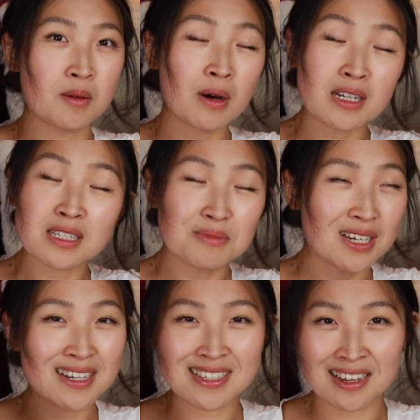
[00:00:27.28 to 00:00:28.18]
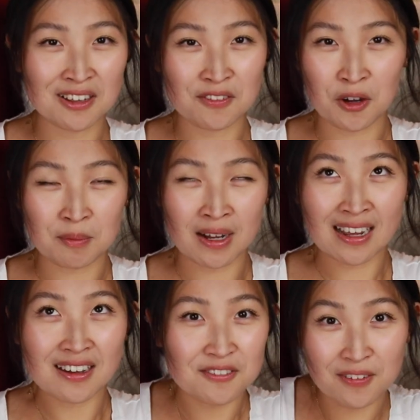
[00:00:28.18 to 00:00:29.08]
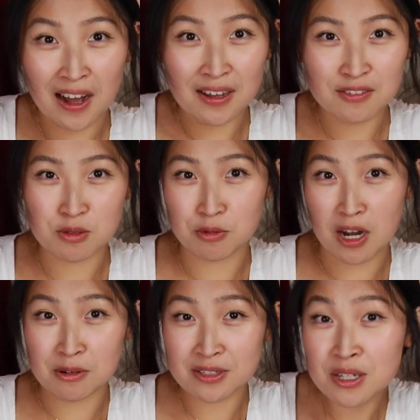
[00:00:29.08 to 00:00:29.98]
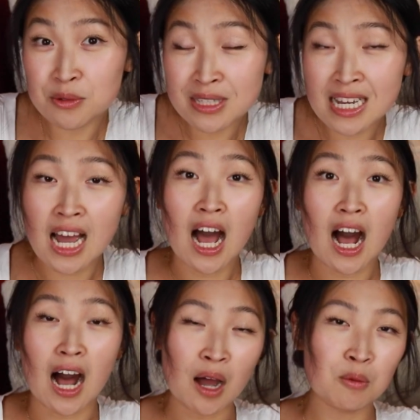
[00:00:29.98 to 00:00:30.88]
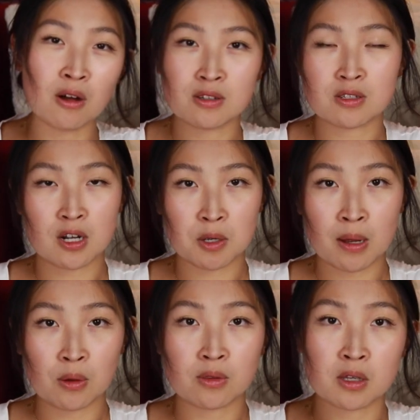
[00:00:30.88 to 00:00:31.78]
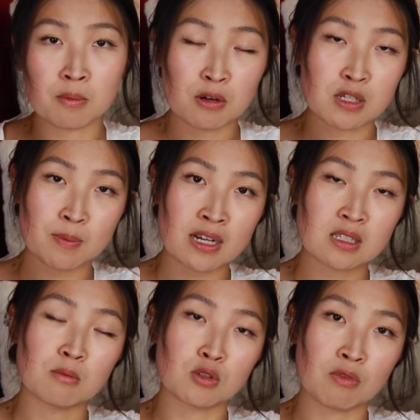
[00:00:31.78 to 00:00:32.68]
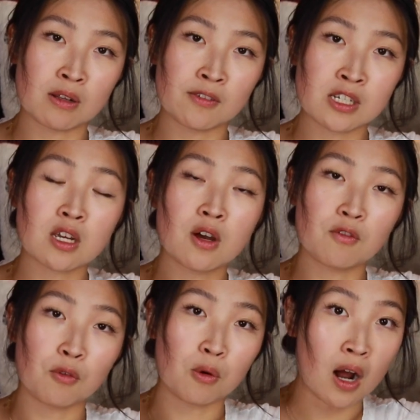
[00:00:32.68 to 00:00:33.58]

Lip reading: But because I love all my 5 subscribers equally, I will also talk about the computer specs most relevant for